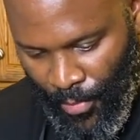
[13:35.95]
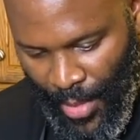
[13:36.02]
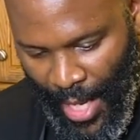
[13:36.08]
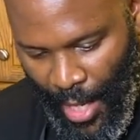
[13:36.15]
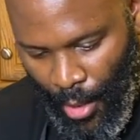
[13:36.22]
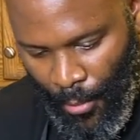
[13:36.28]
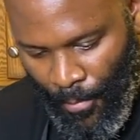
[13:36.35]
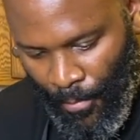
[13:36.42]

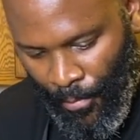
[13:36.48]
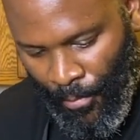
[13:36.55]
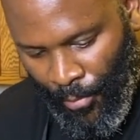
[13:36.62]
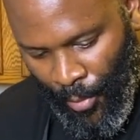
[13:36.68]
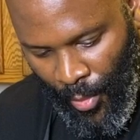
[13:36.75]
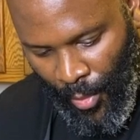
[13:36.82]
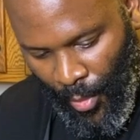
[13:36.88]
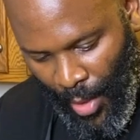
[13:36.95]
Now,
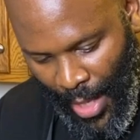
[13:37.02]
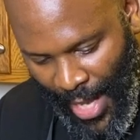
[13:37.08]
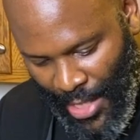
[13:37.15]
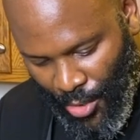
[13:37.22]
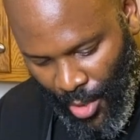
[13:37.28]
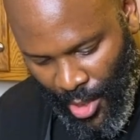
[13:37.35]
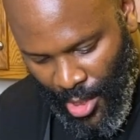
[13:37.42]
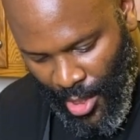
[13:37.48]
as
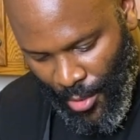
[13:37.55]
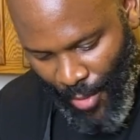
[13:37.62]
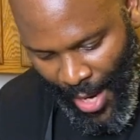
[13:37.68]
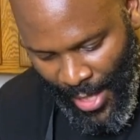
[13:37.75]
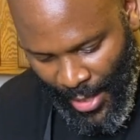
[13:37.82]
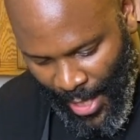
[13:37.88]
you can see right